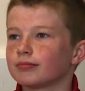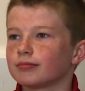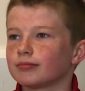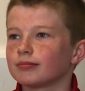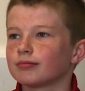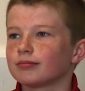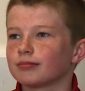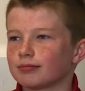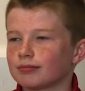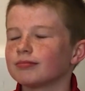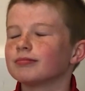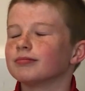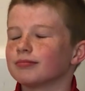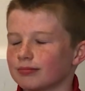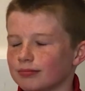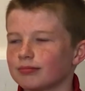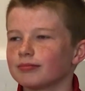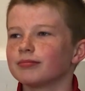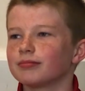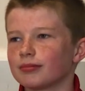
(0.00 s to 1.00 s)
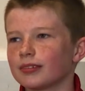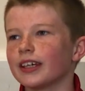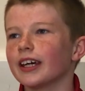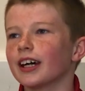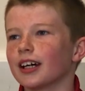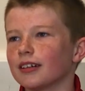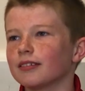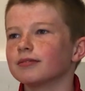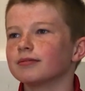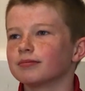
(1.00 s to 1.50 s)
Tranmere fan, aren't you? Do you
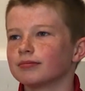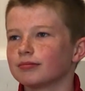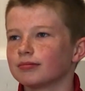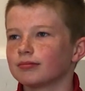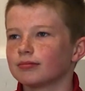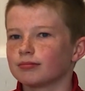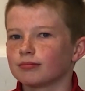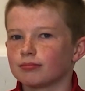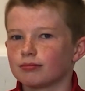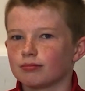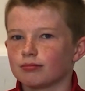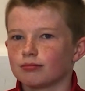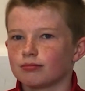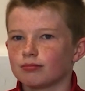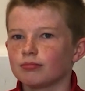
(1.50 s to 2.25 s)
follow them everywhere?